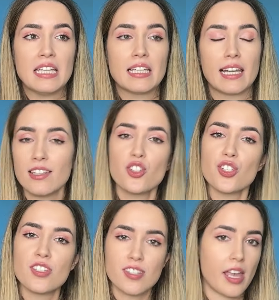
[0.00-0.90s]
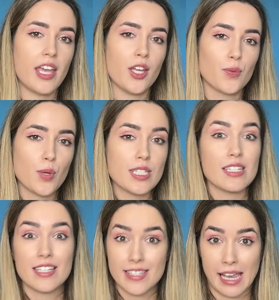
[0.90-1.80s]
Let's just say it wasn't
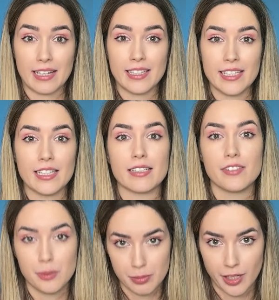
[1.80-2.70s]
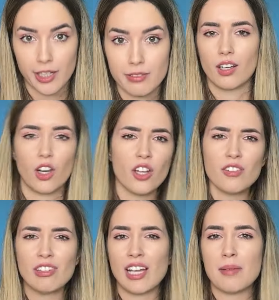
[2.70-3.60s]
exactly a deep dive. A lot
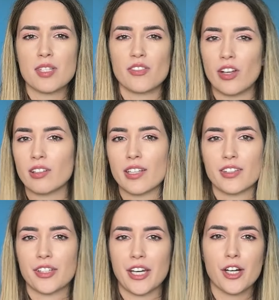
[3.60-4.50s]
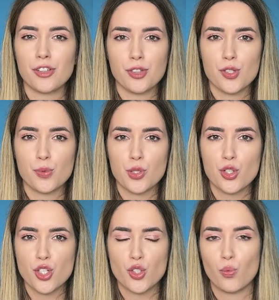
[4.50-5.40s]
of the times it felt like the characters were
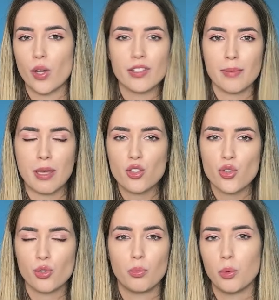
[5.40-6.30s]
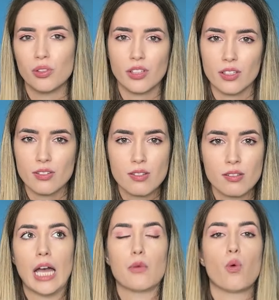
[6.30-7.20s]
just one-dimensional bullies.
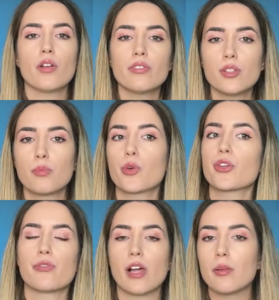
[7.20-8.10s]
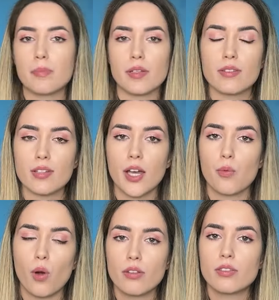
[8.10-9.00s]
I wanted more development. I
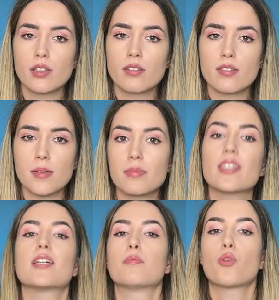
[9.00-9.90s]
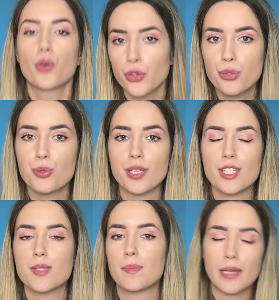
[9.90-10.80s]
wanted something more to
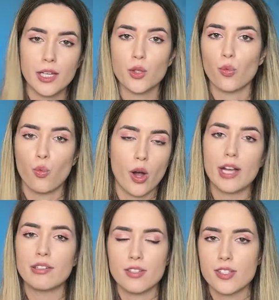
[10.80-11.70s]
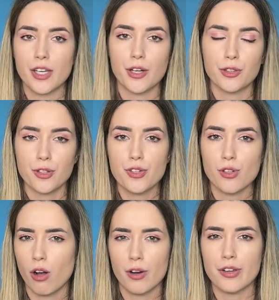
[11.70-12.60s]
explain why these characters
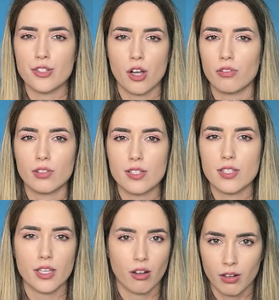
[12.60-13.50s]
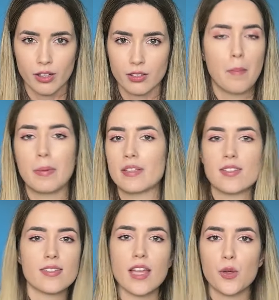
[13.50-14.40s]
are as awful as they are. But
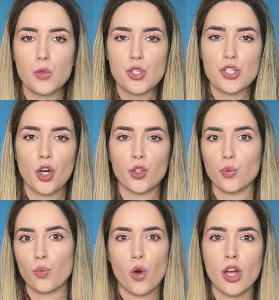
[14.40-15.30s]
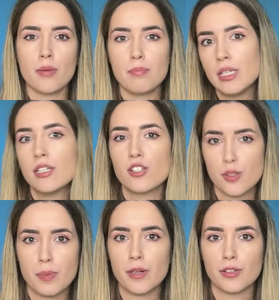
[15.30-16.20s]
instead we just got one
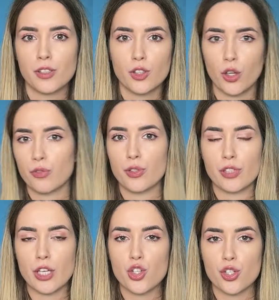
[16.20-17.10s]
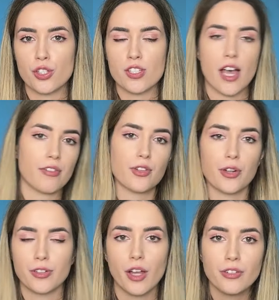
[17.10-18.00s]
mean-spirited confrontations after
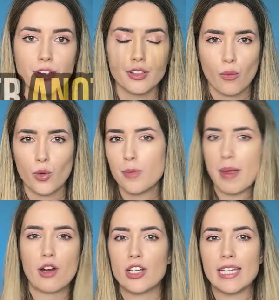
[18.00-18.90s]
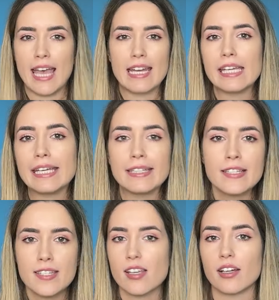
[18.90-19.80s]
another with barely any
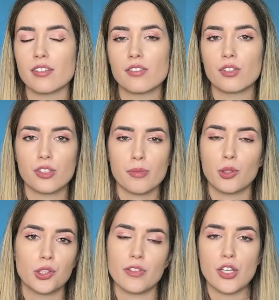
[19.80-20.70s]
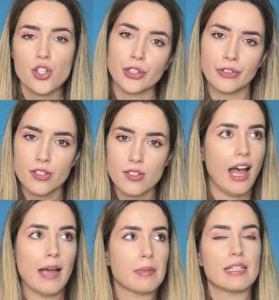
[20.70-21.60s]
insight into their motivations.
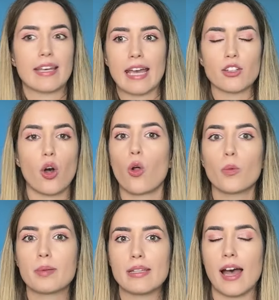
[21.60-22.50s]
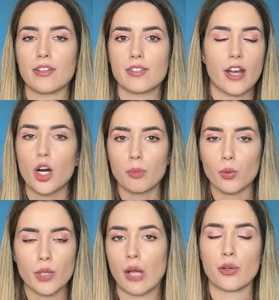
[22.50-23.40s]
I mean, they can't all be that terrible
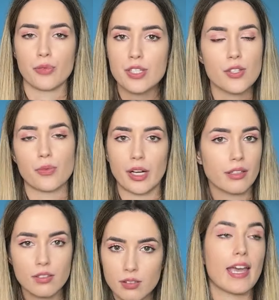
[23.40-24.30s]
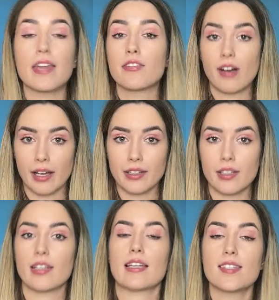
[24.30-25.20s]
without a reason, right? And fine,
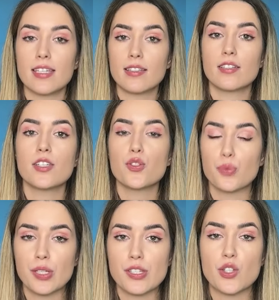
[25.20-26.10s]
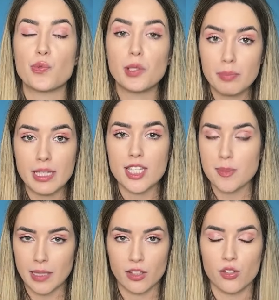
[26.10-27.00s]
let's say that these reasons will be
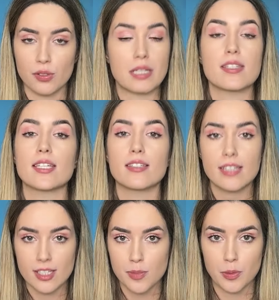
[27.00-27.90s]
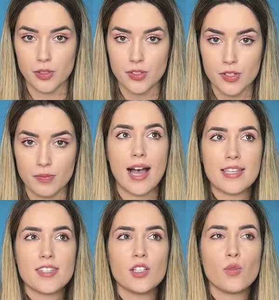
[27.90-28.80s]
explained to us in the next books. I
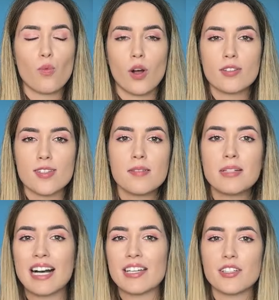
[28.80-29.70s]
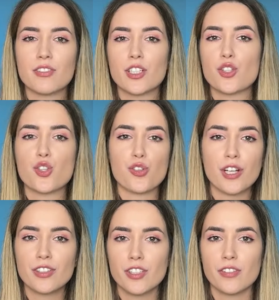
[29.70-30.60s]
still want some kind of constructive
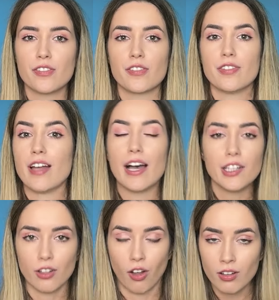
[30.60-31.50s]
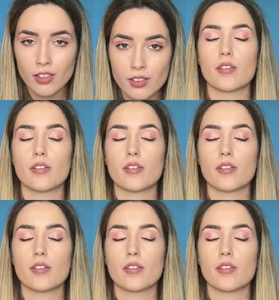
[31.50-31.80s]
dialogue.